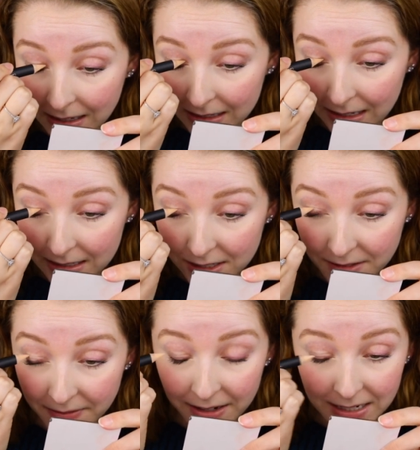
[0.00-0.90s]
Yeah, it's just
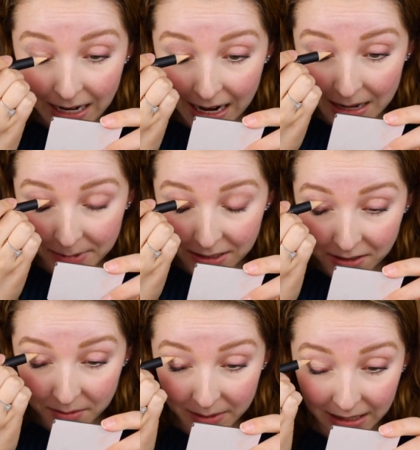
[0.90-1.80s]
very time
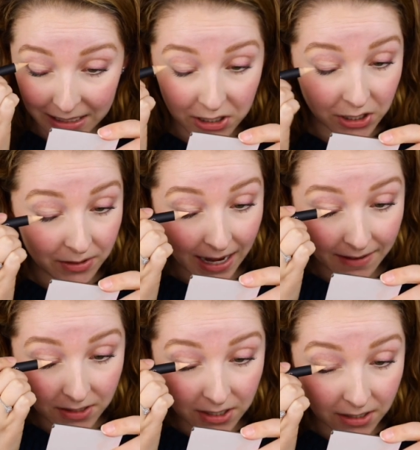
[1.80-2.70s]
consuming, like to
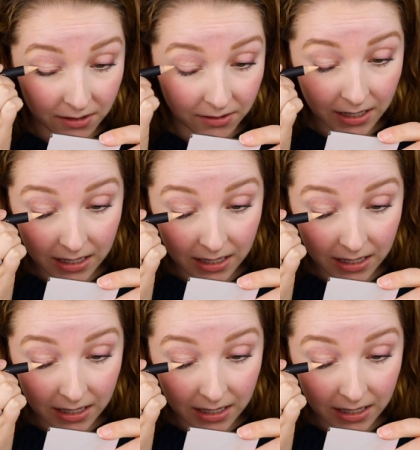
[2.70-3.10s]
have to